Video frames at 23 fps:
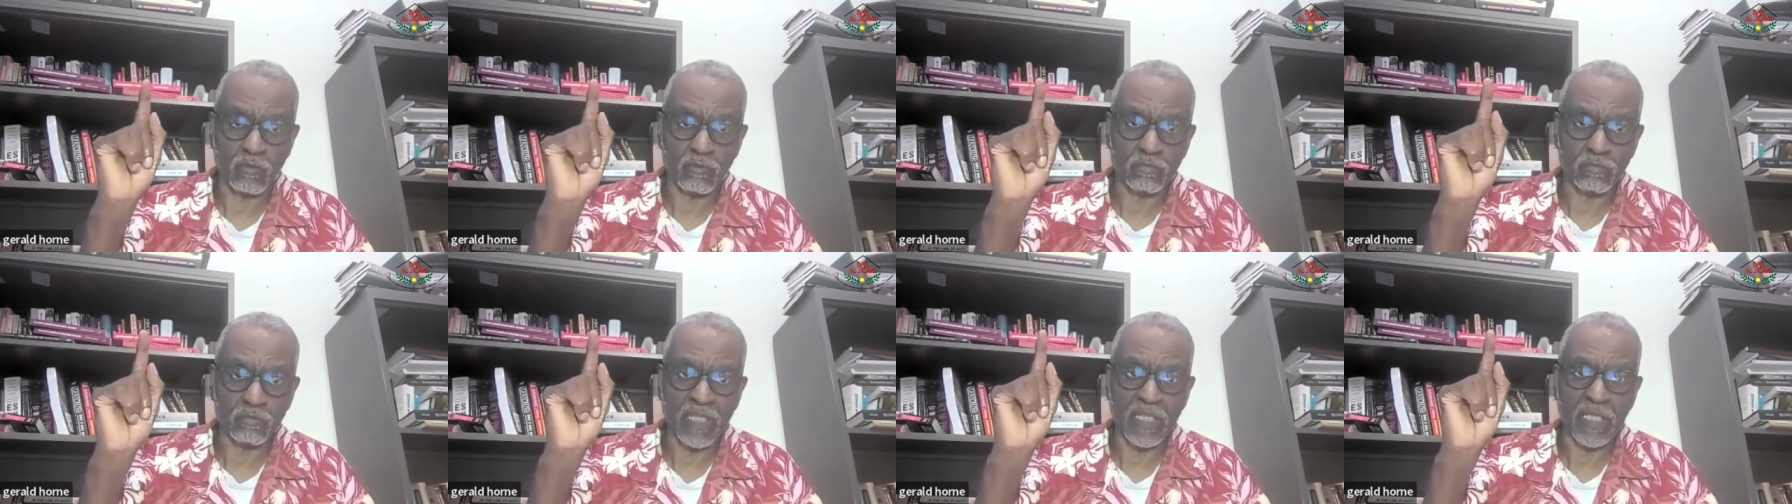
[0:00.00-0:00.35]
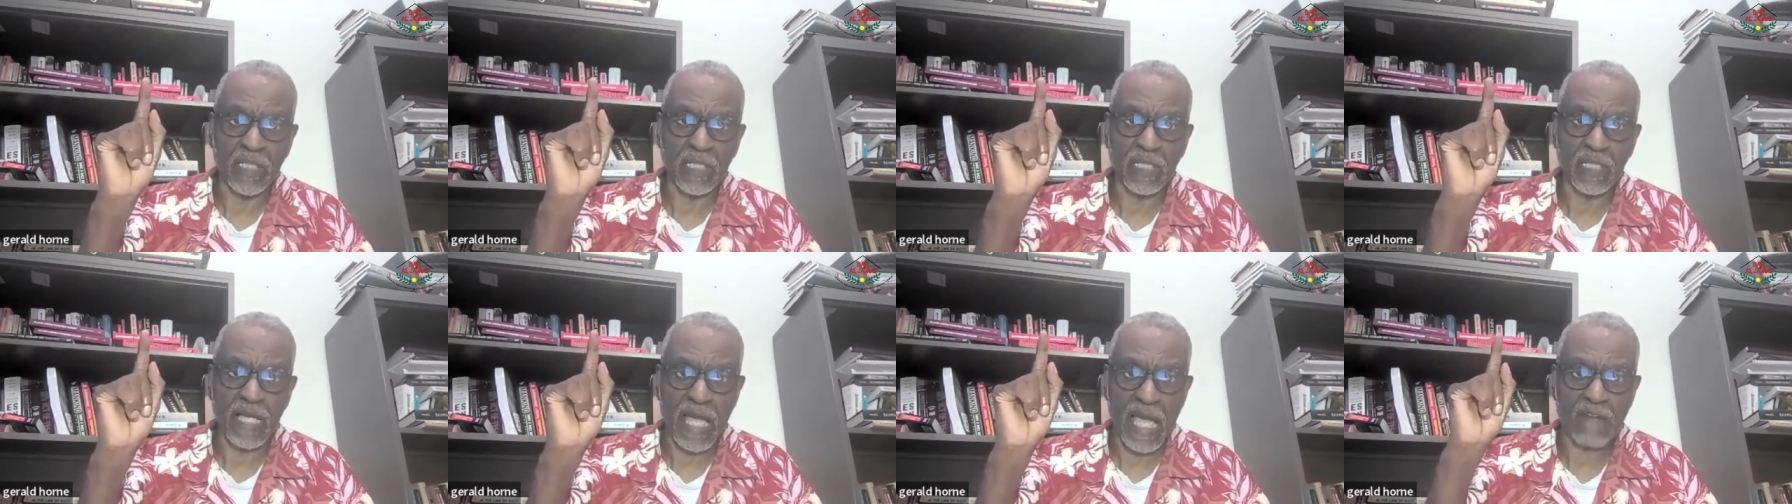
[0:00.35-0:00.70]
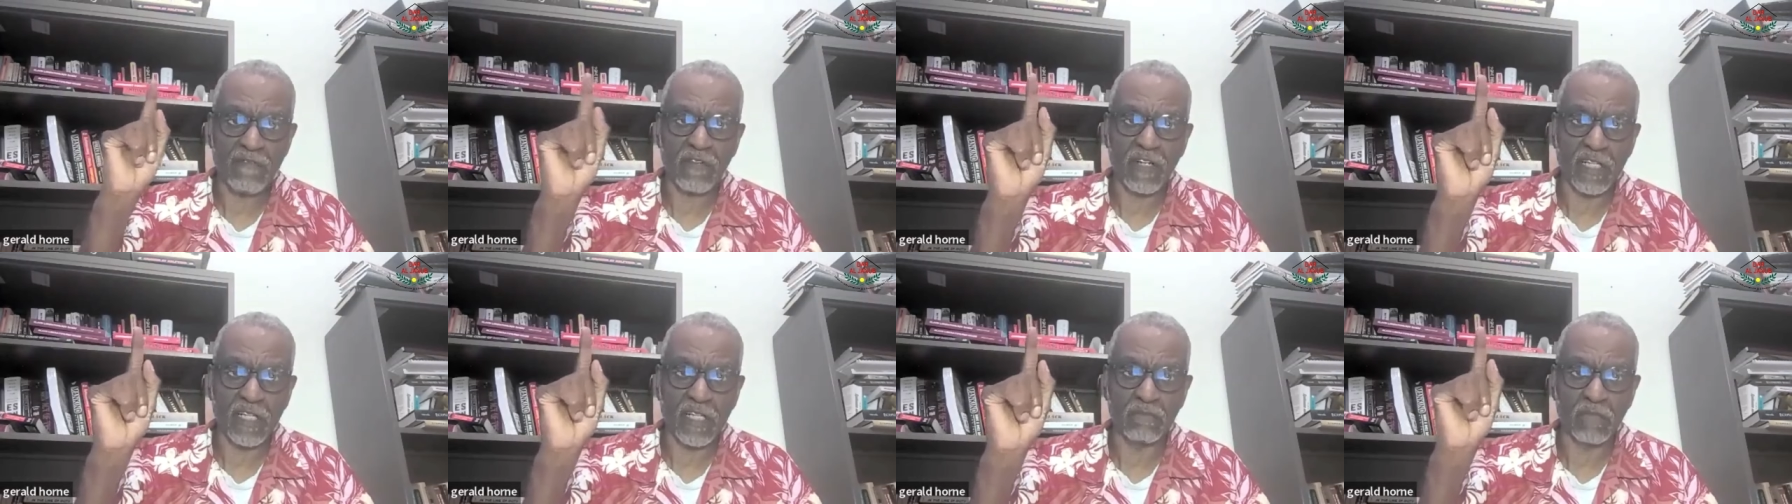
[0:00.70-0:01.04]
meaning
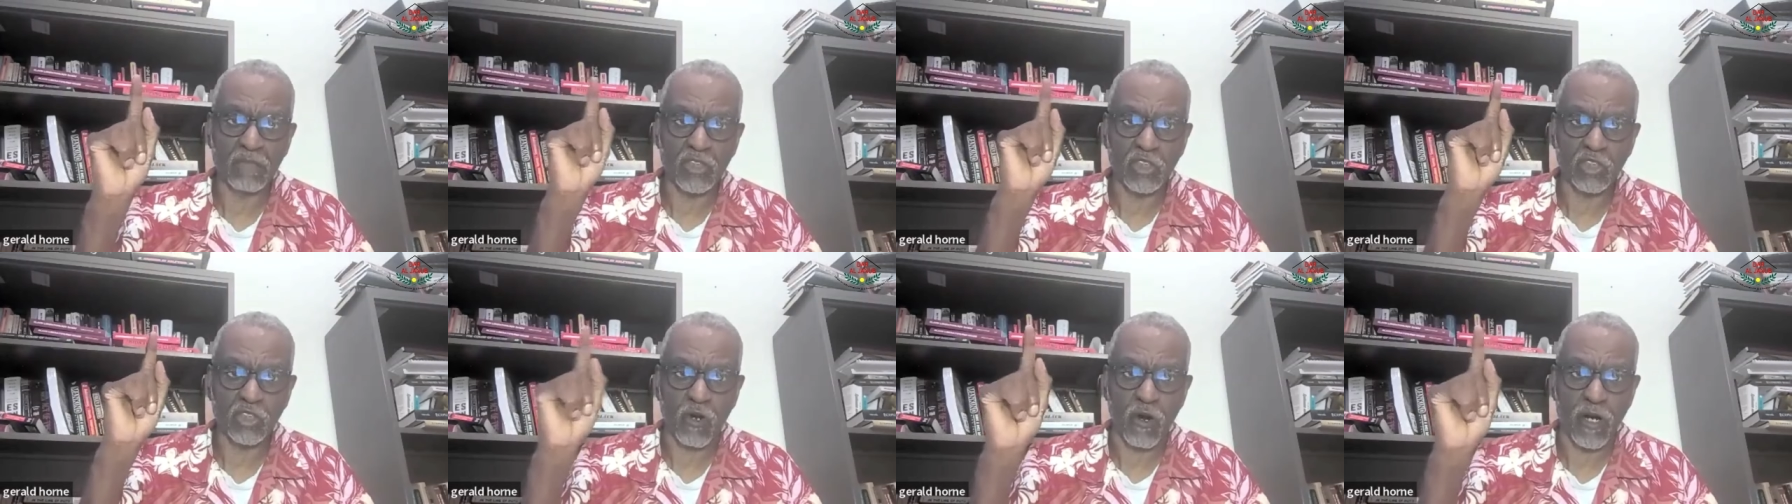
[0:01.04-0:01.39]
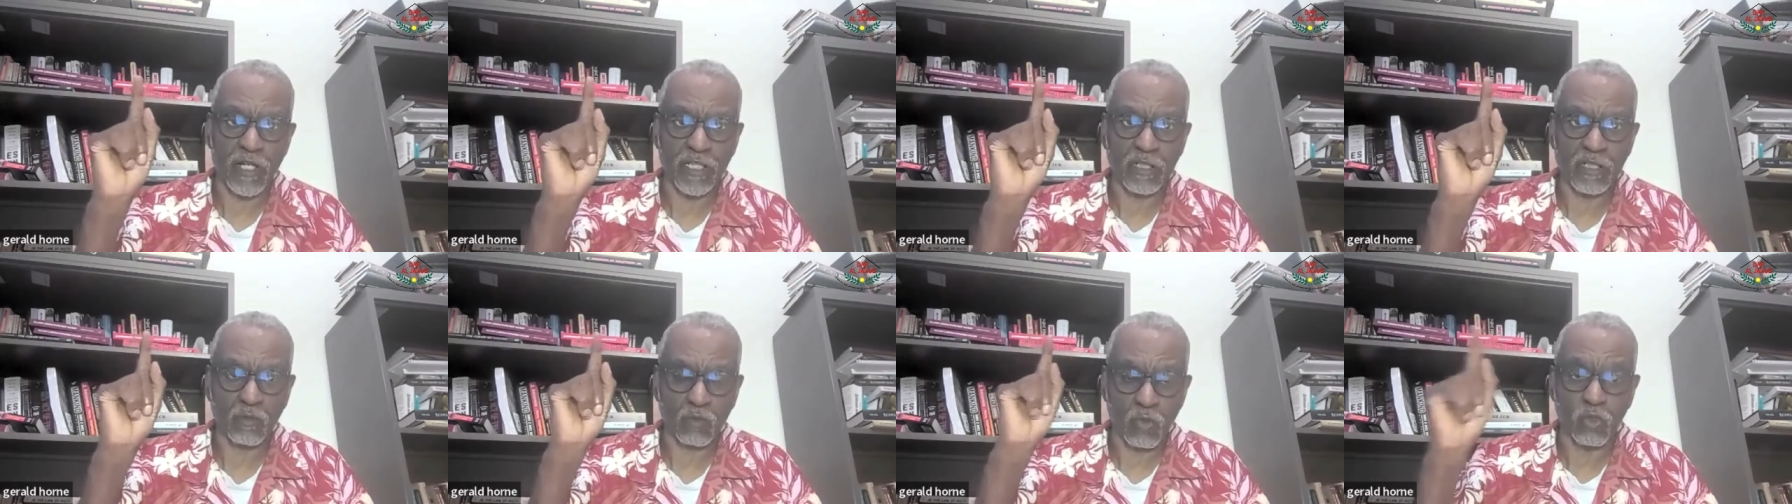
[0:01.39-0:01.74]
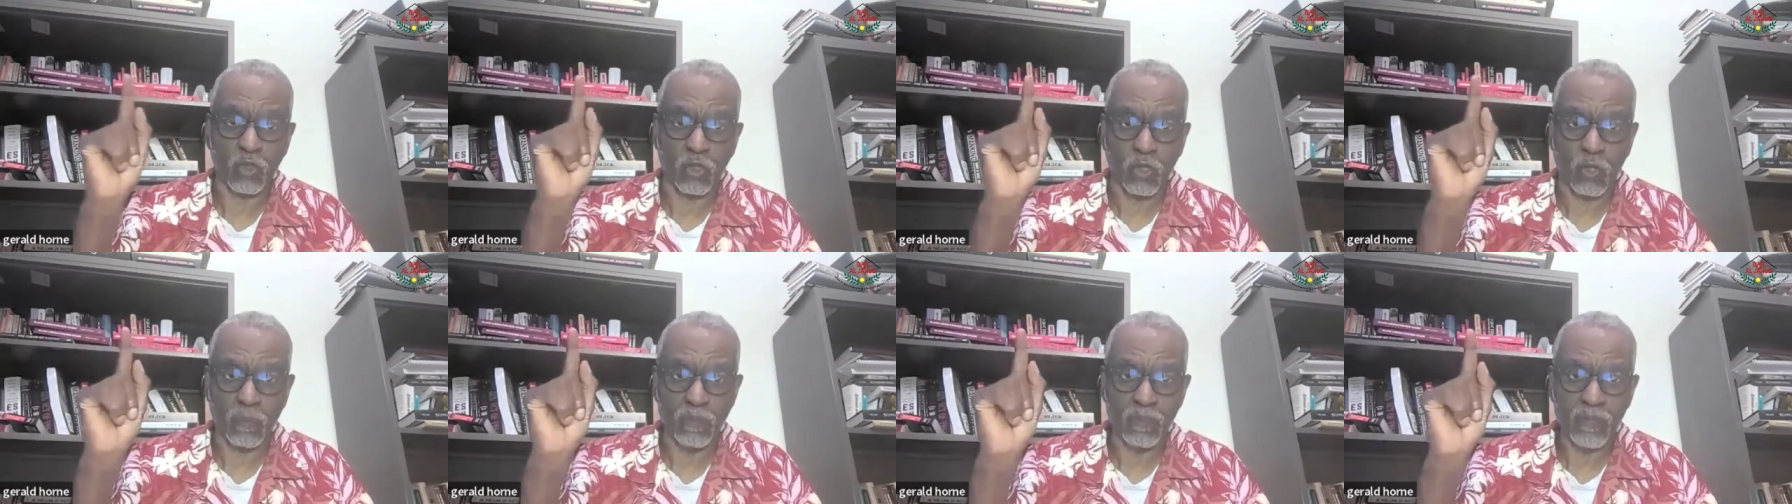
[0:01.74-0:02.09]
African majority
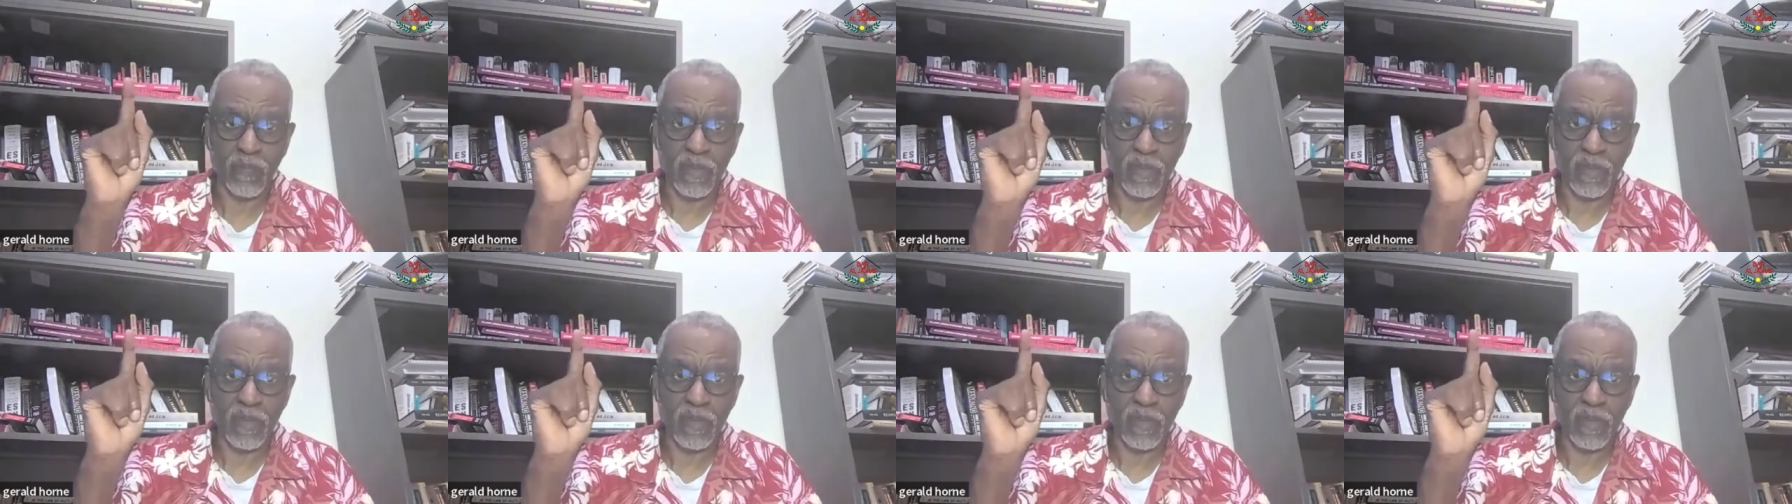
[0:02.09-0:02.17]
rule,